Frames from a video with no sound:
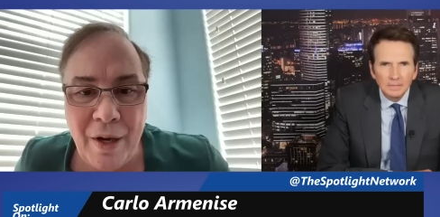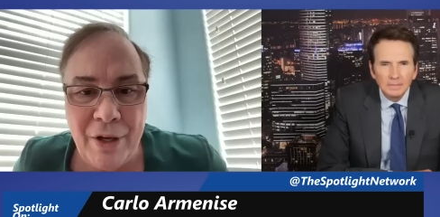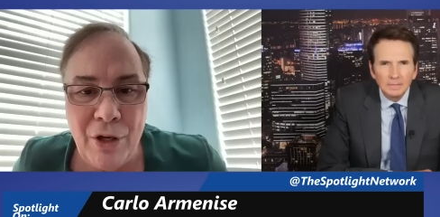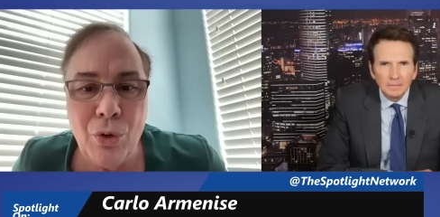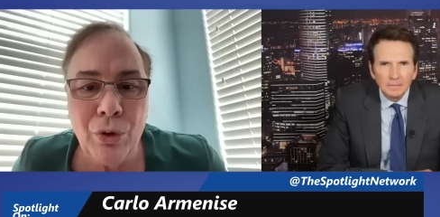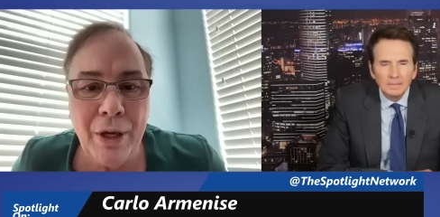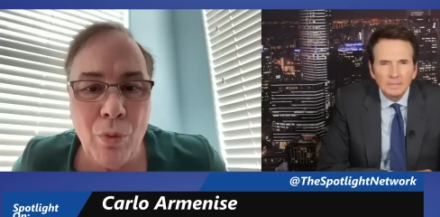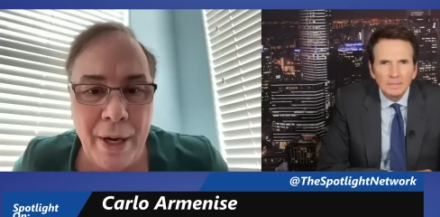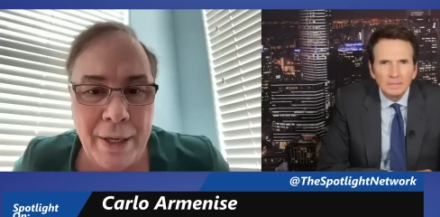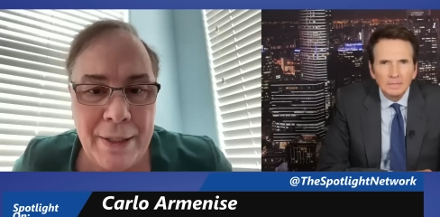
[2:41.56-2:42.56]
Speaker 1: of a
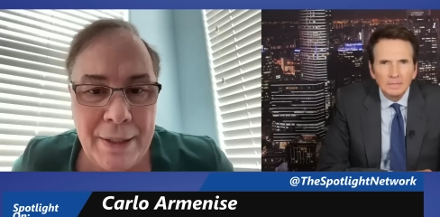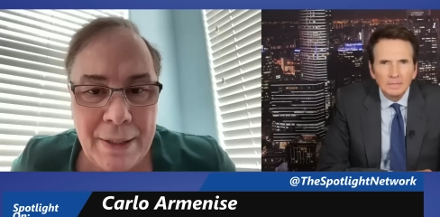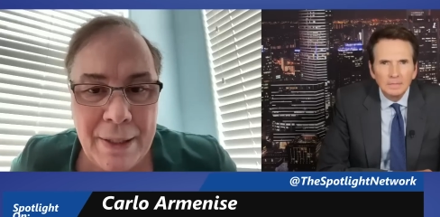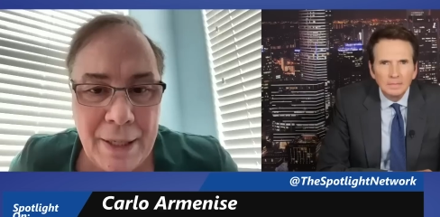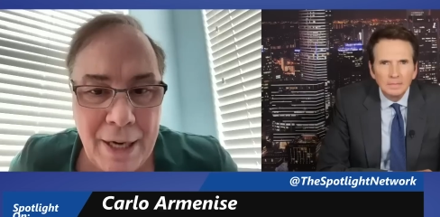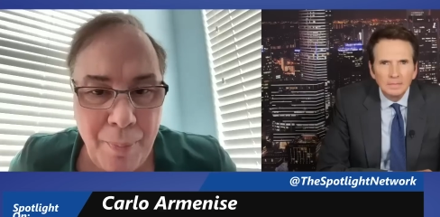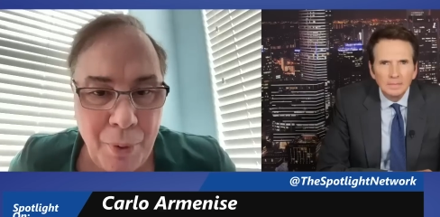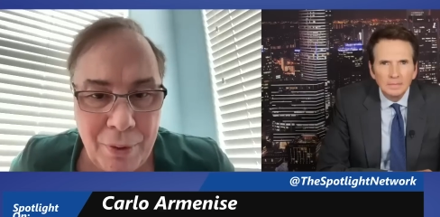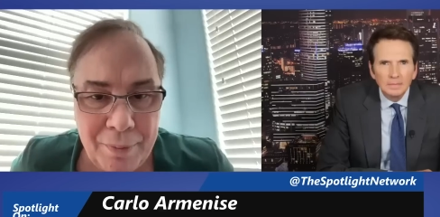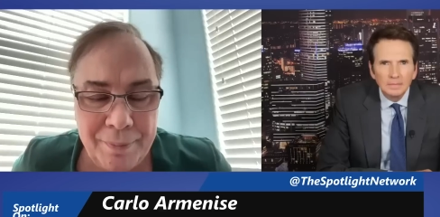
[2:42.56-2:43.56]
newlywed
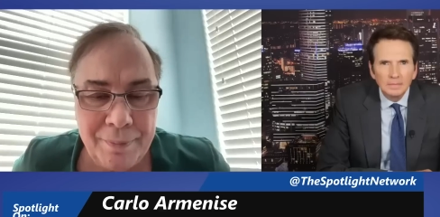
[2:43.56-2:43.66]
couple.